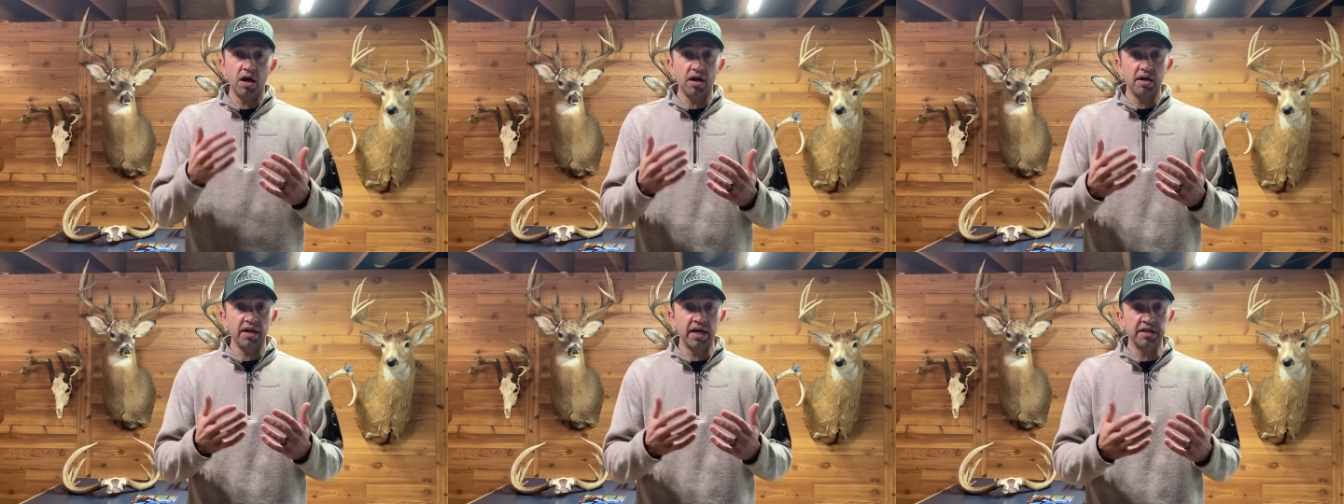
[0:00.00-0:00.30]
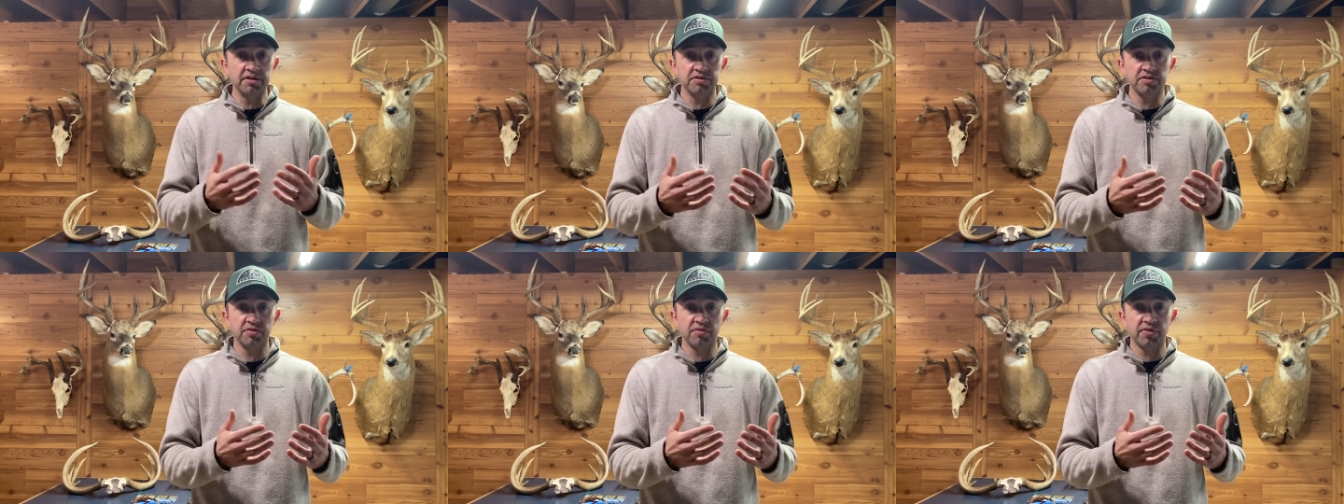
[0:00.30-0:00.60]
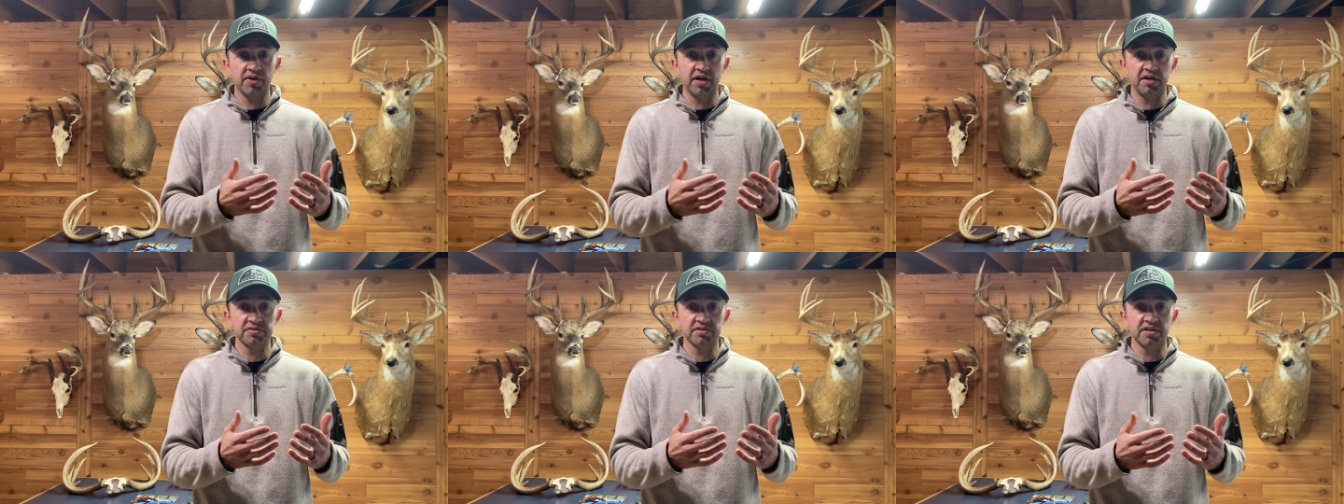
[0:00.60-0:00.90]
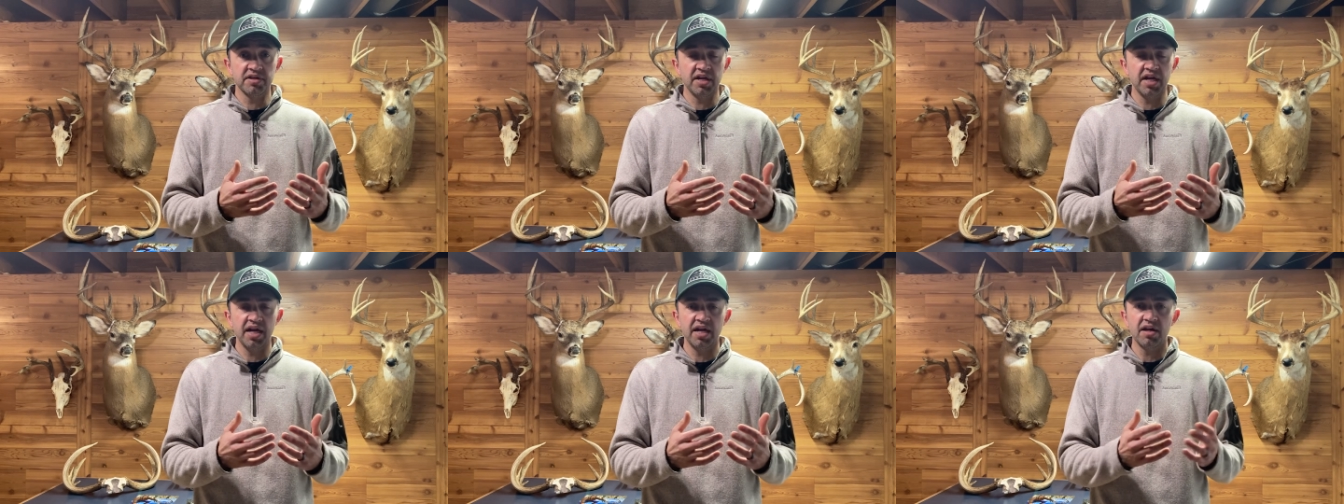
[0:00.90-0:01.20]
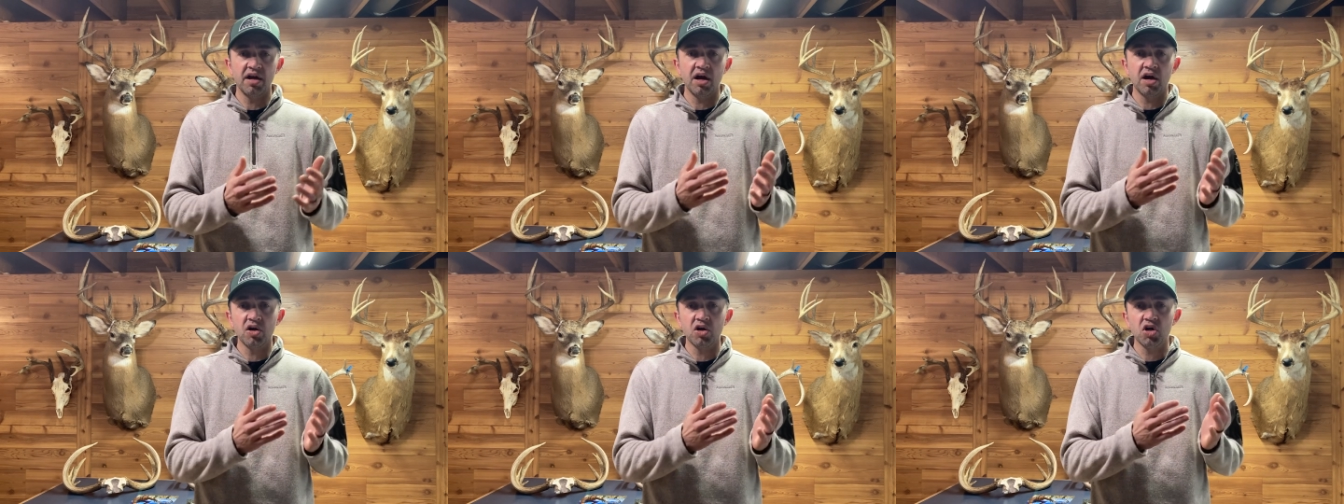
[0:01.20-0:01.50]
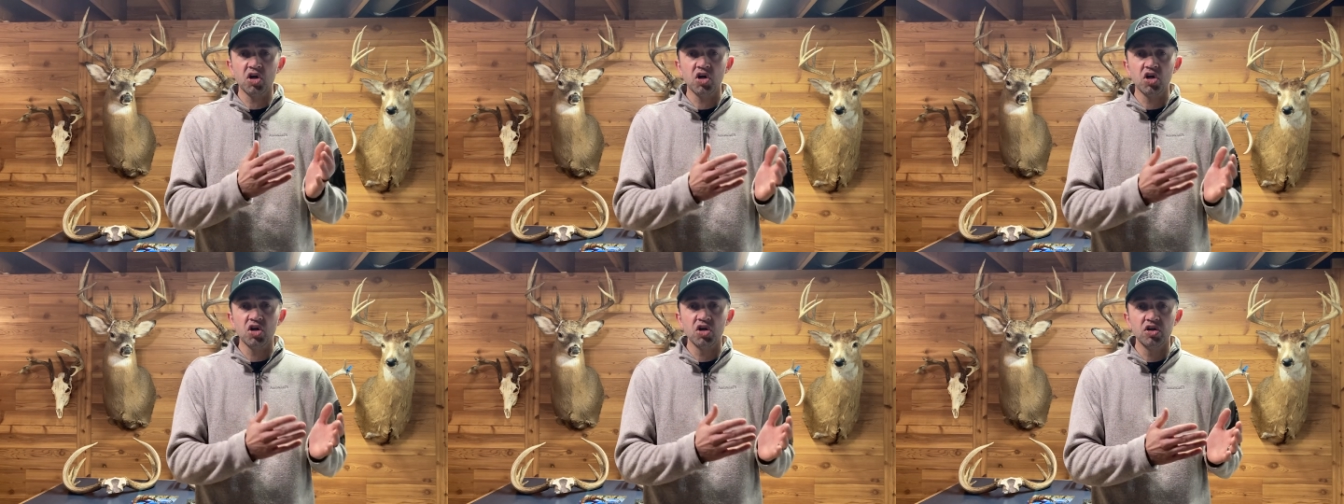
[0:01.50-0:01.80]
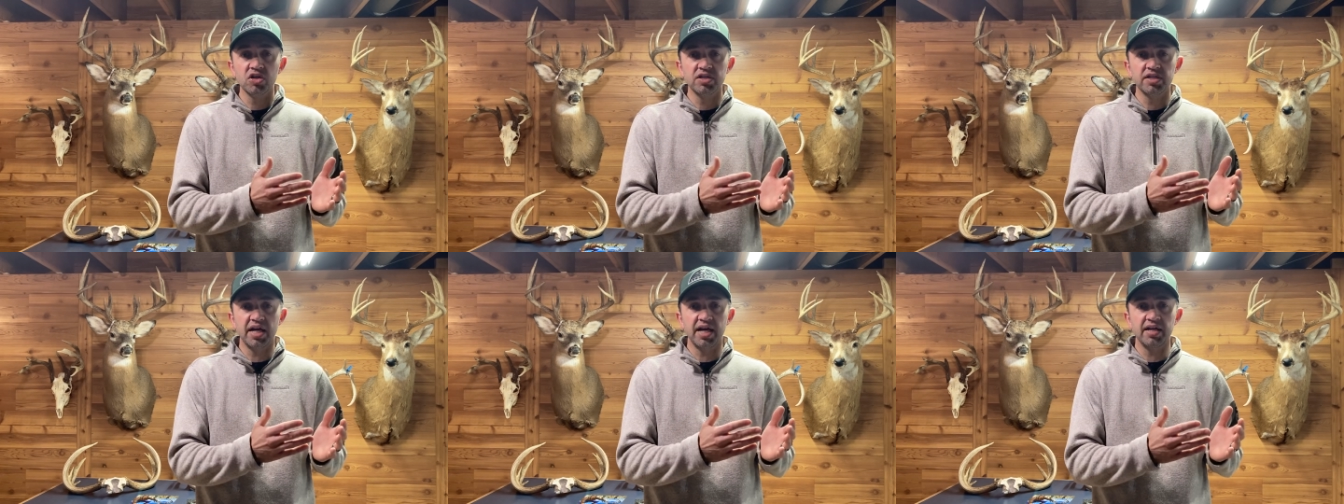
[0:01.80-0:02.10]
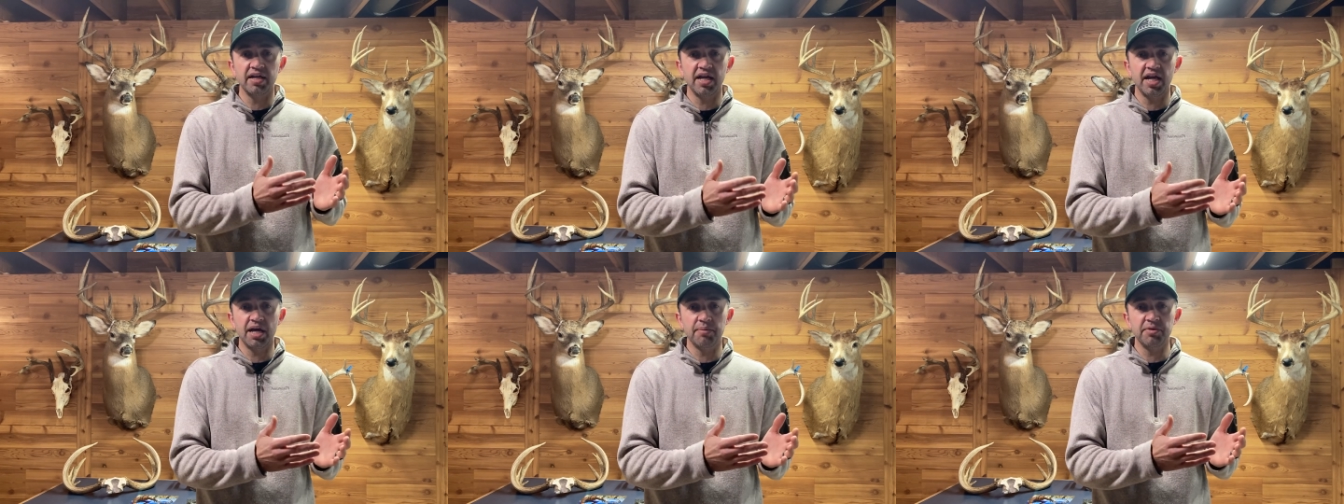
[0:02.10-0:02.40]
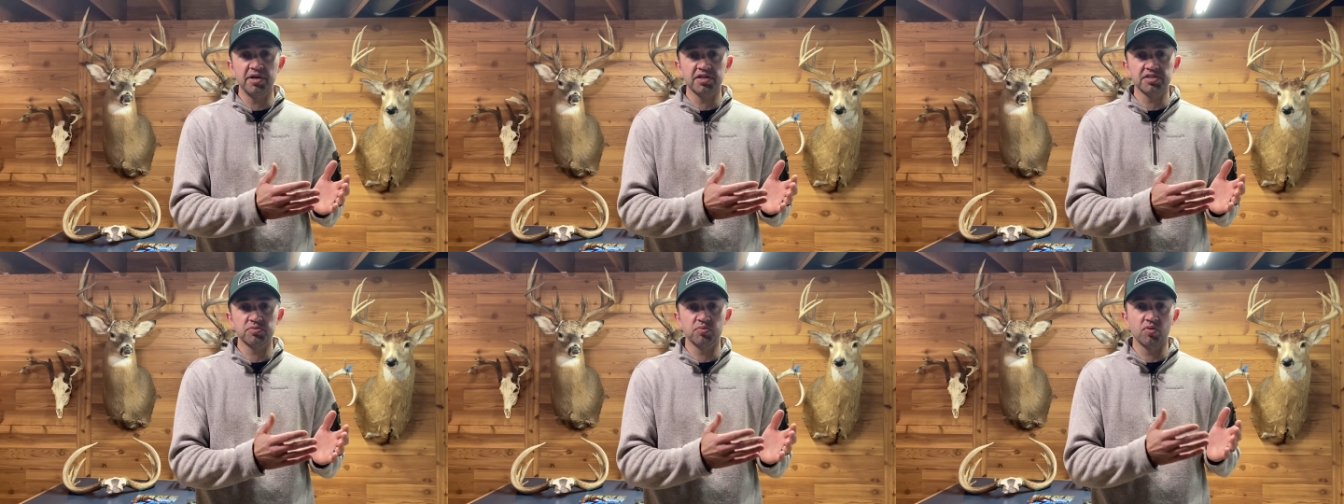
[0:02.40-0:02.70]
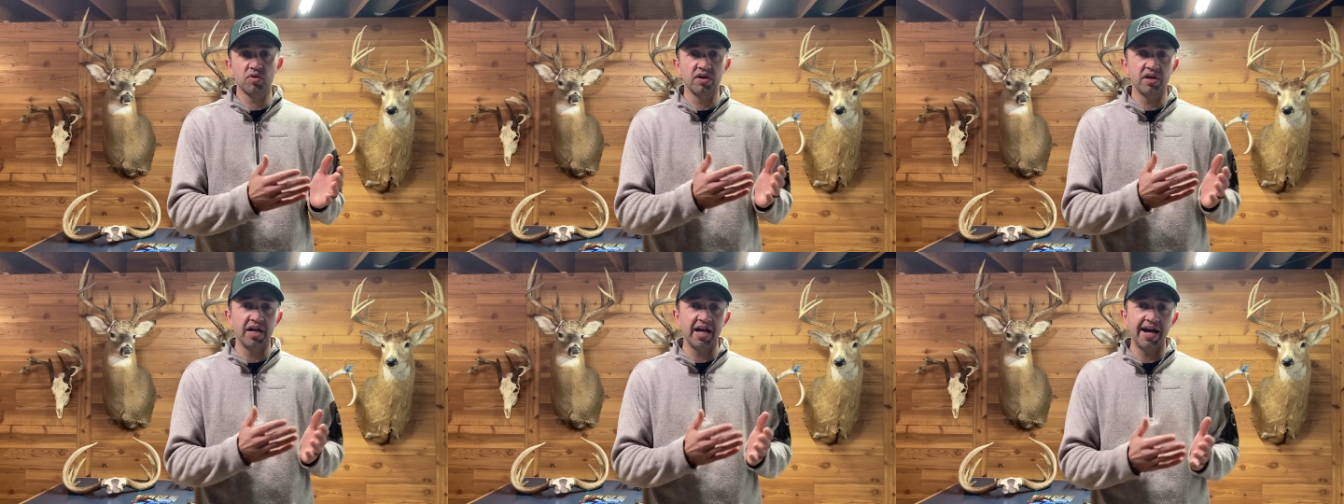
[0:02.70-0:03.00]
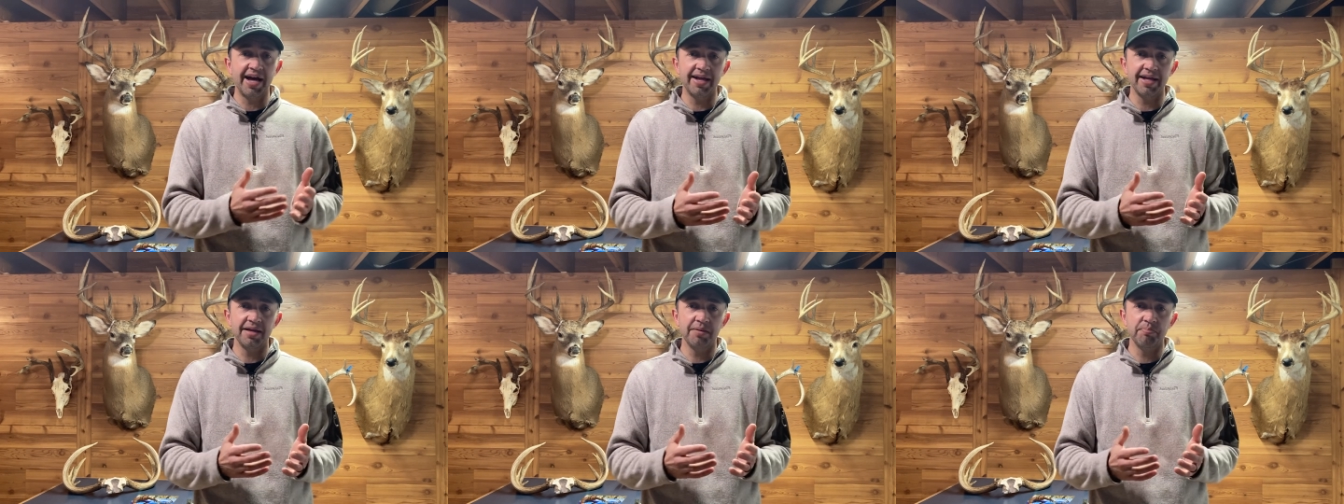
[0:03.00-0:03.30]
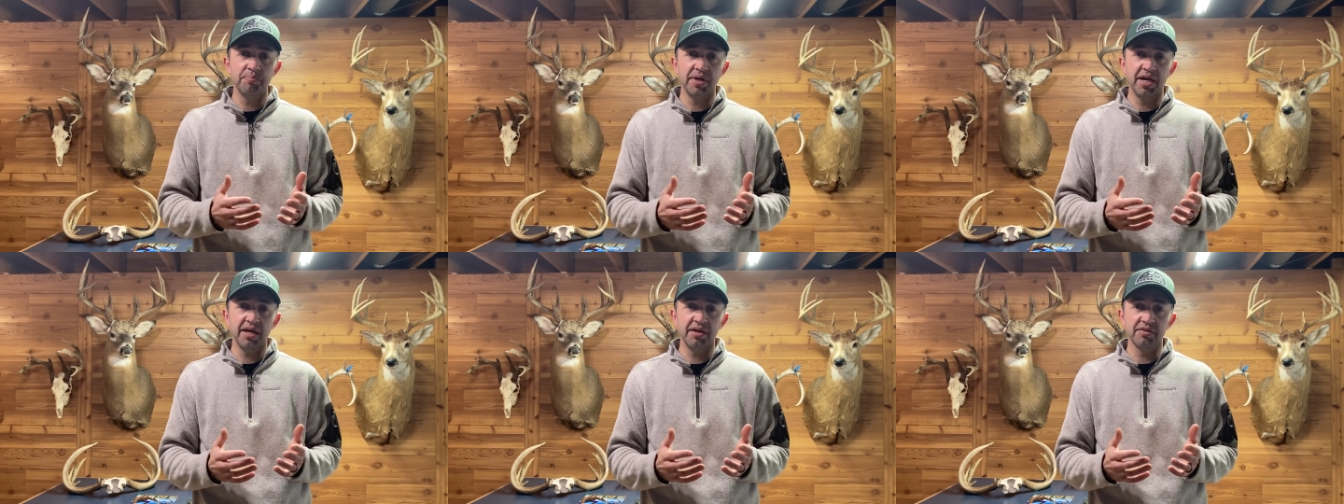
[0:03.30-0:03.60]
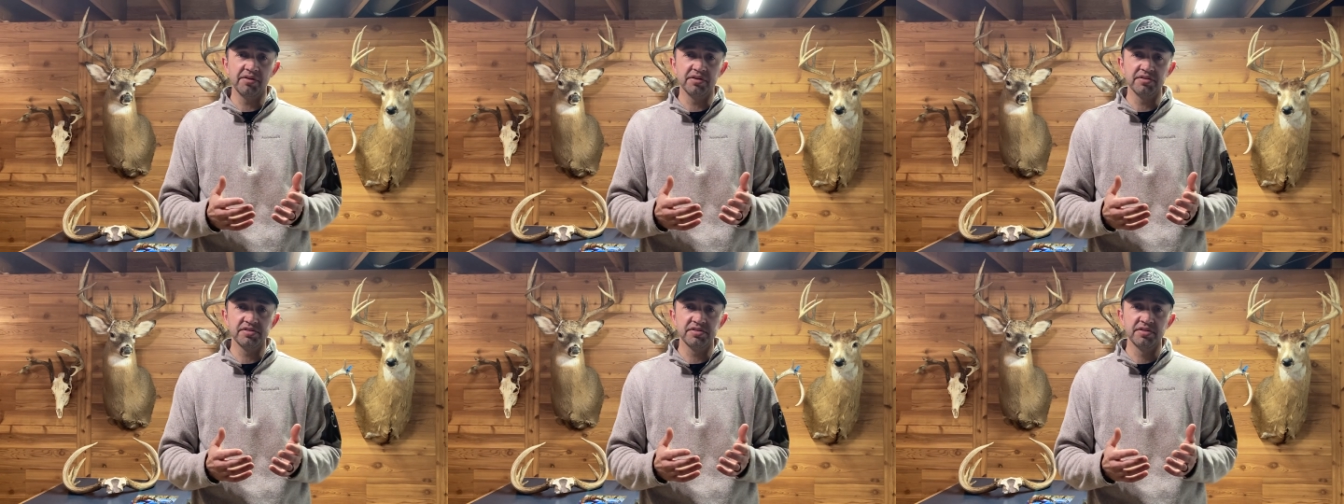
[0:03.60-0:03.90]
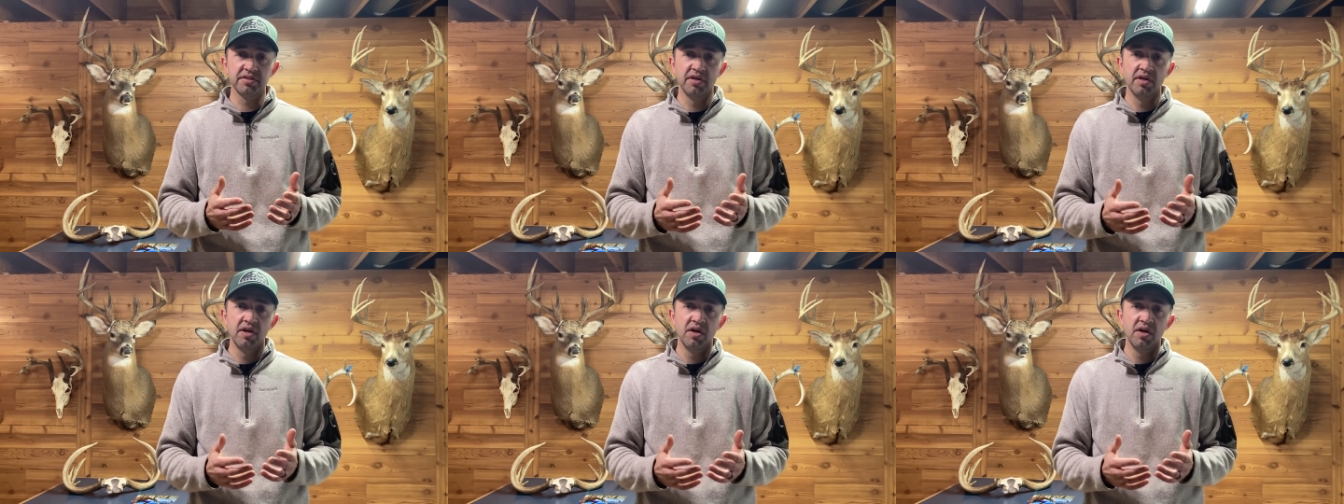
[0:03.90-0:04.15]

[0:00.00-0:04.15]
In 2008, our herd dynamics were not in balance.